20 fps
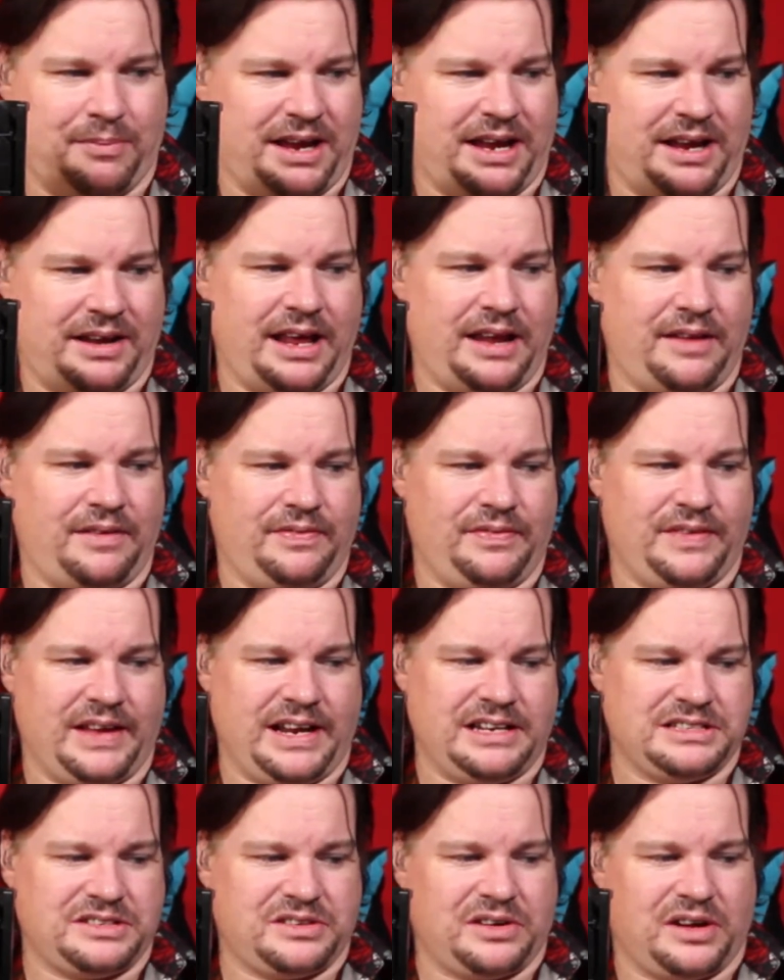And then they
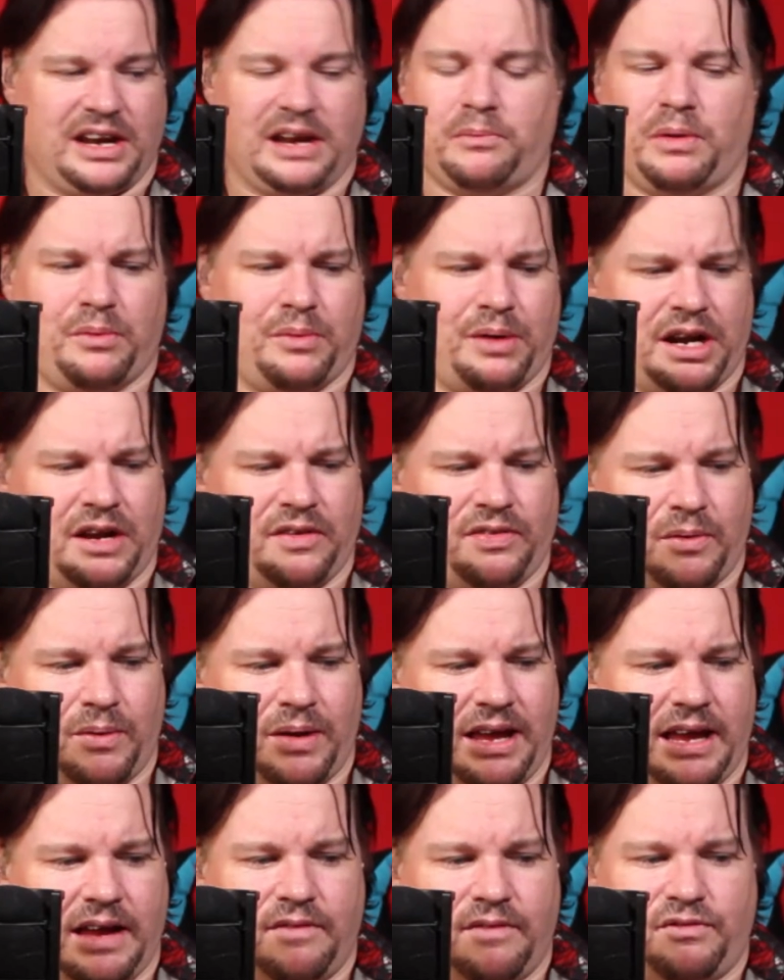decided we were going to do it
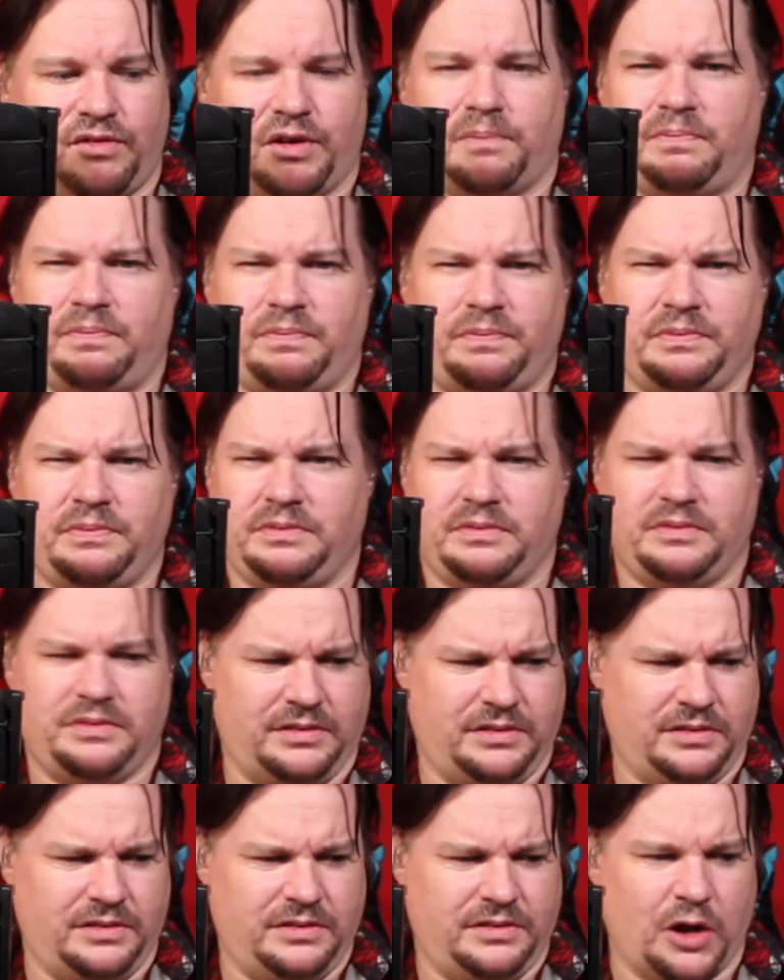here for
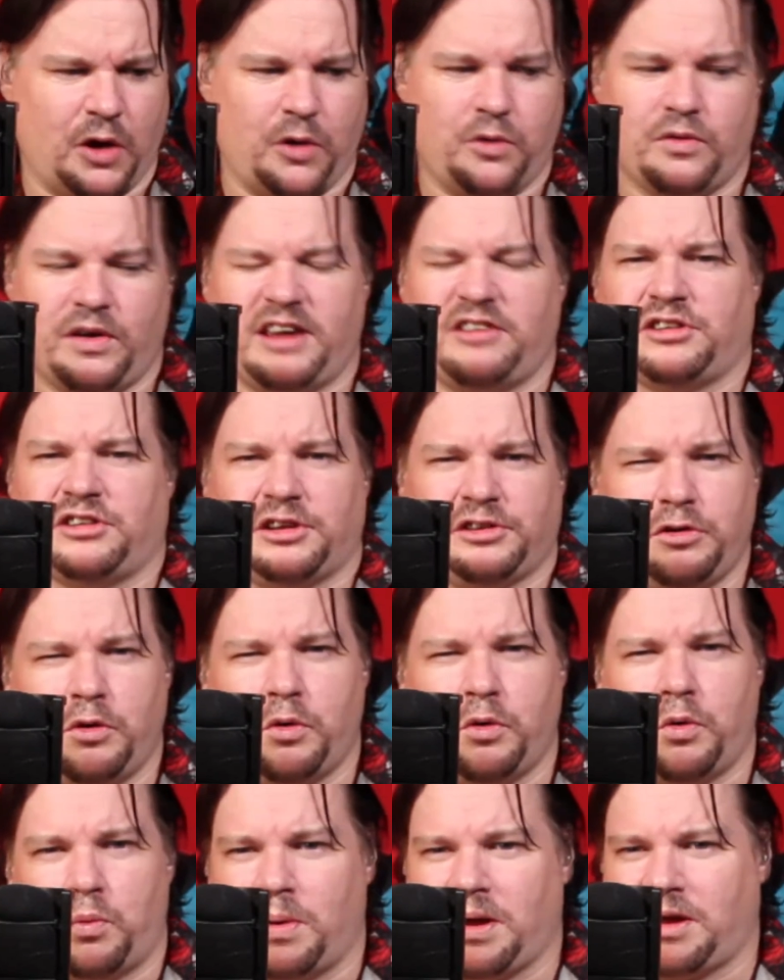no reason at
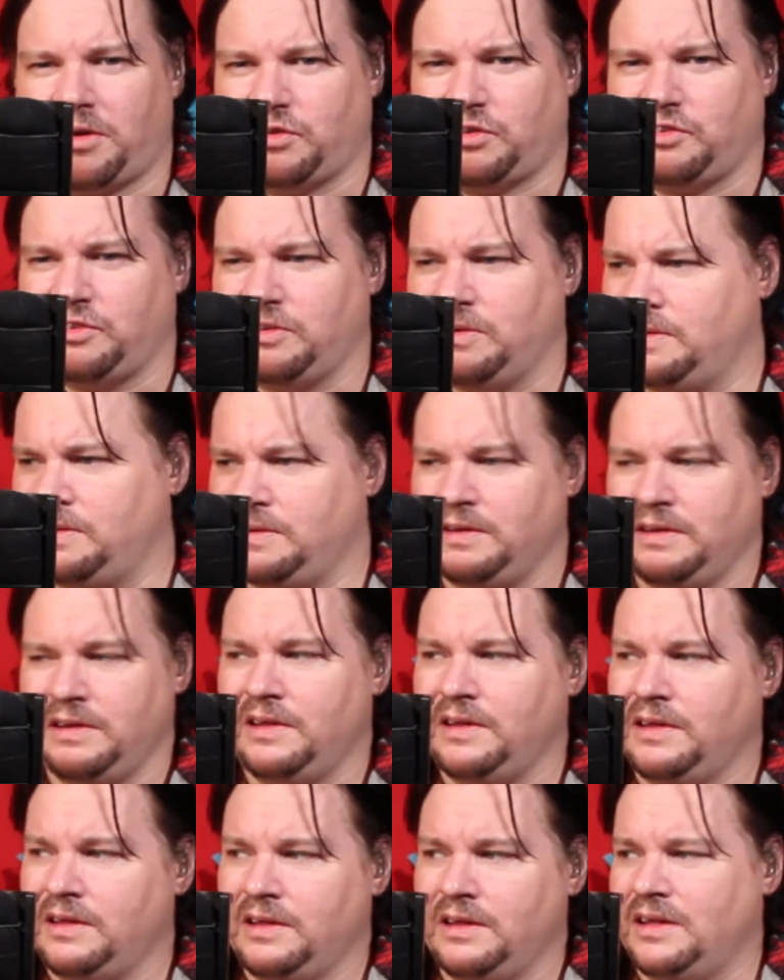all because,
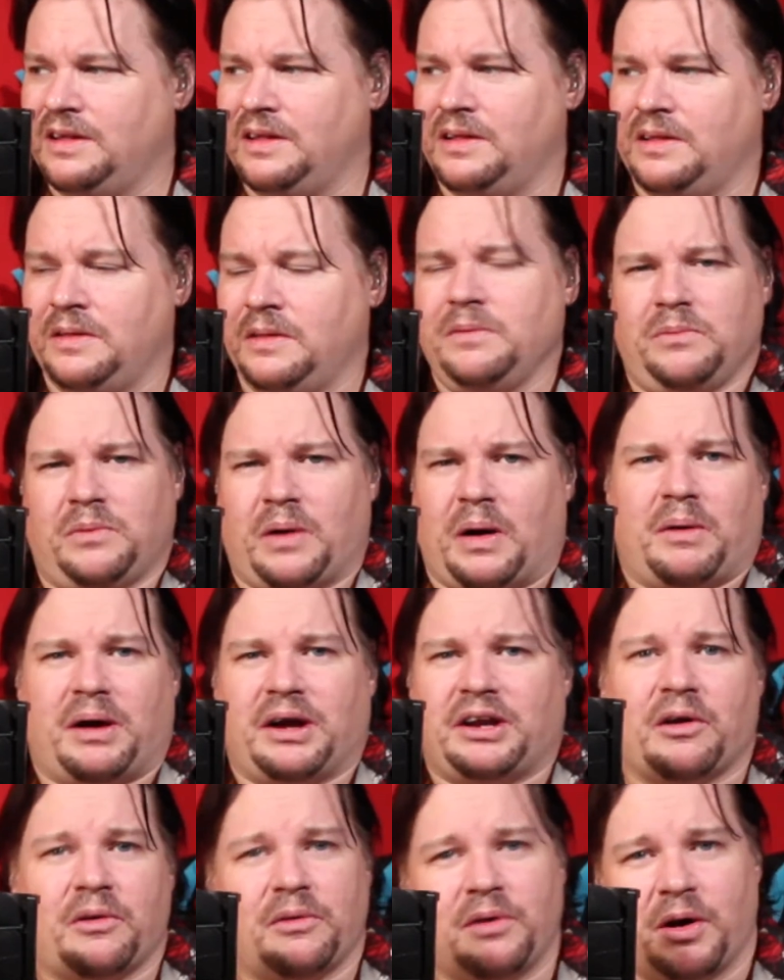well, I
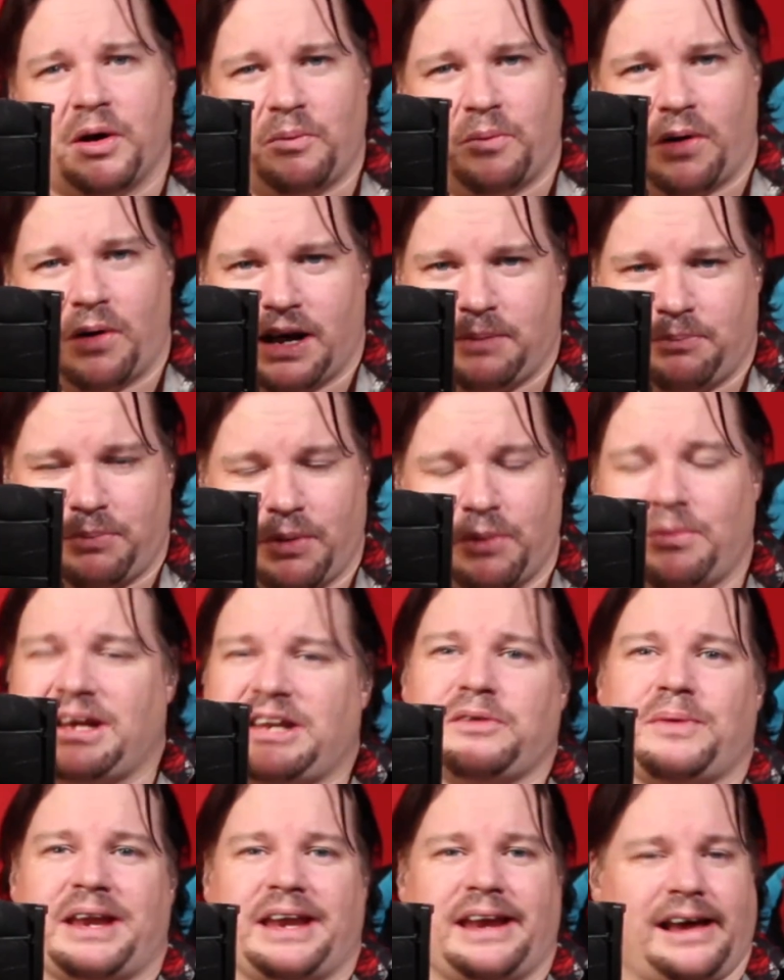don't know why, but we do
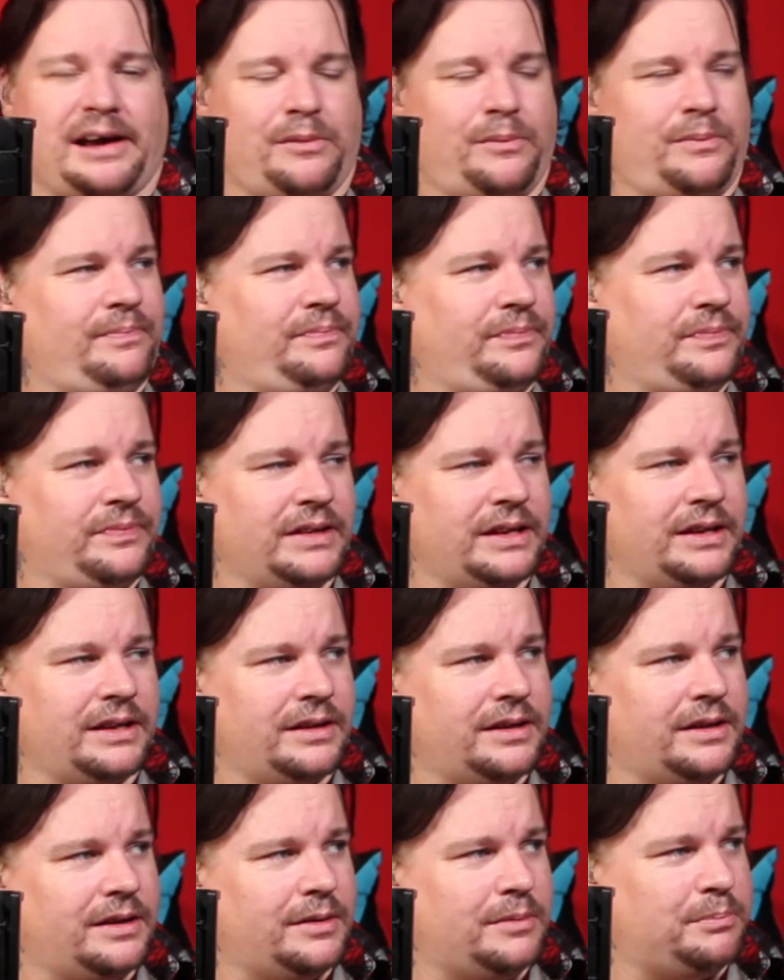it now.
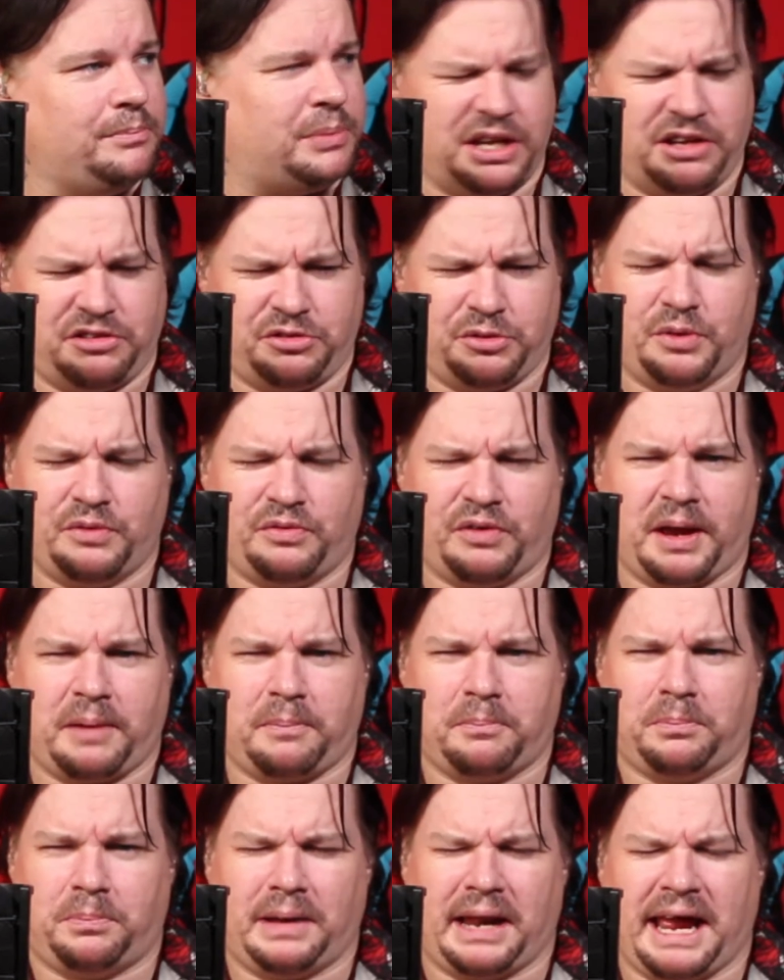But it's sort of like
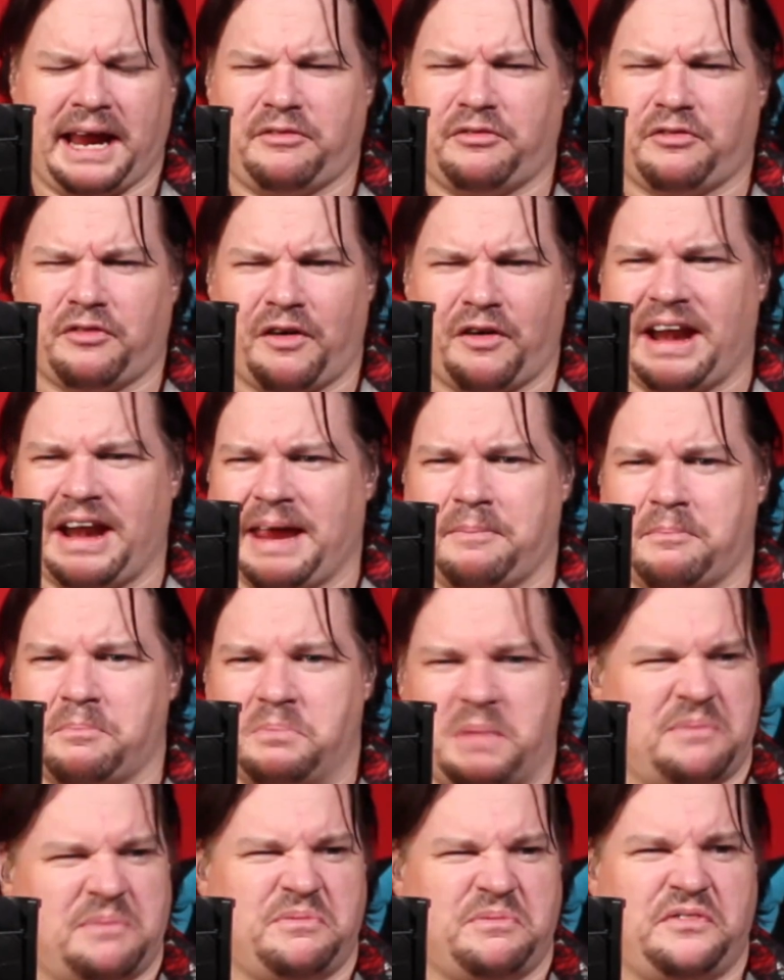Black Friday
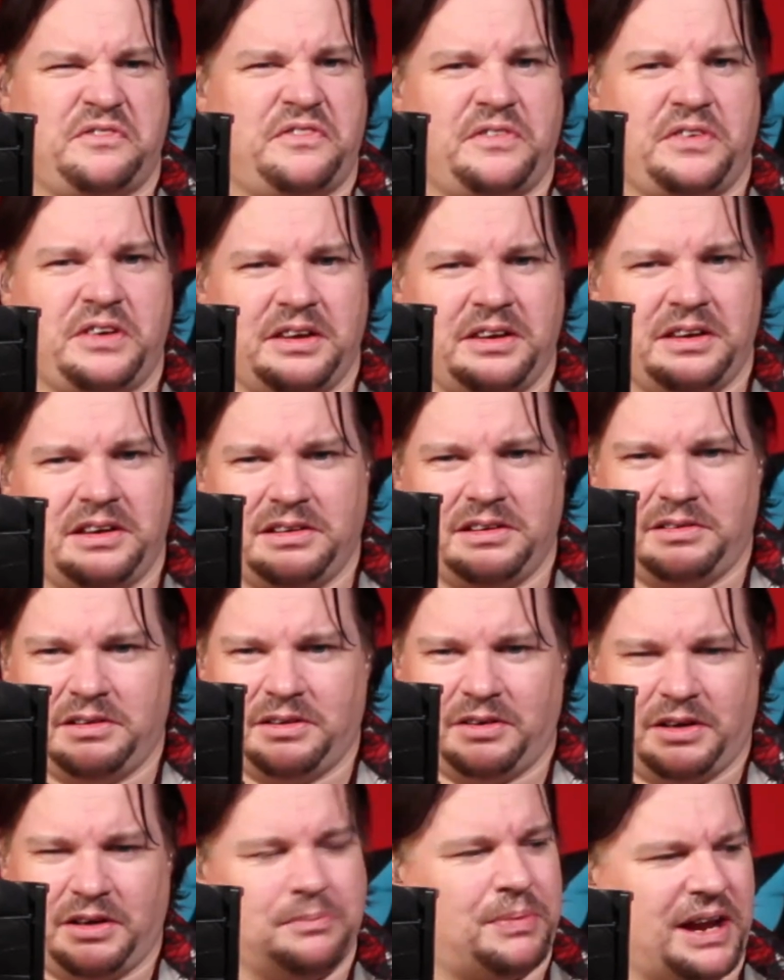month
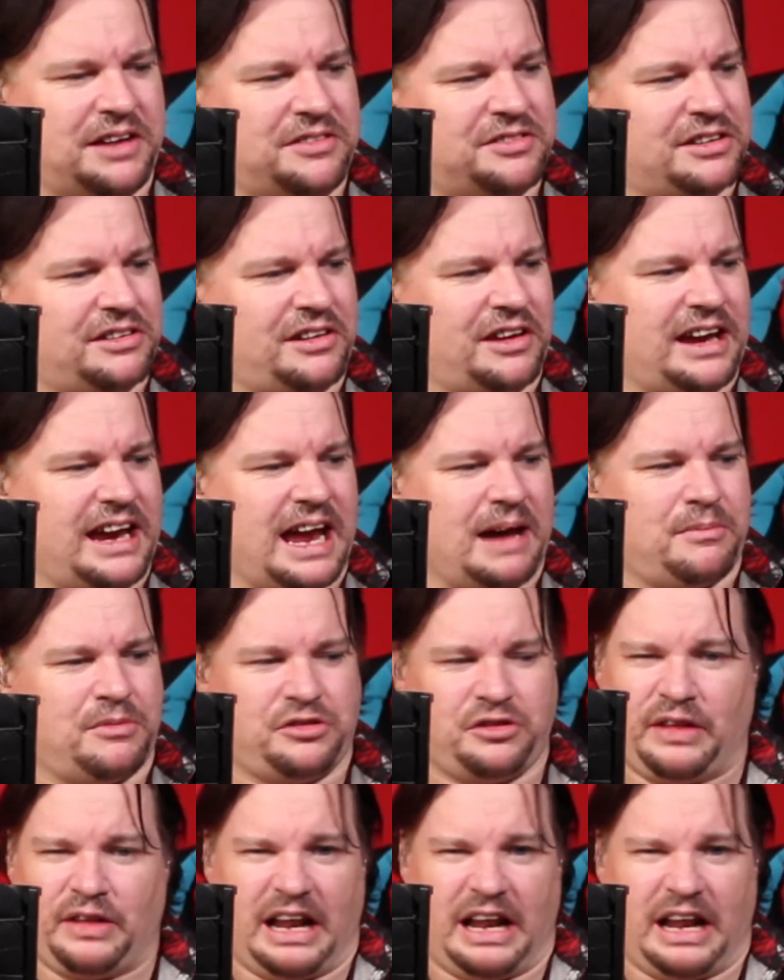in places like Amazon.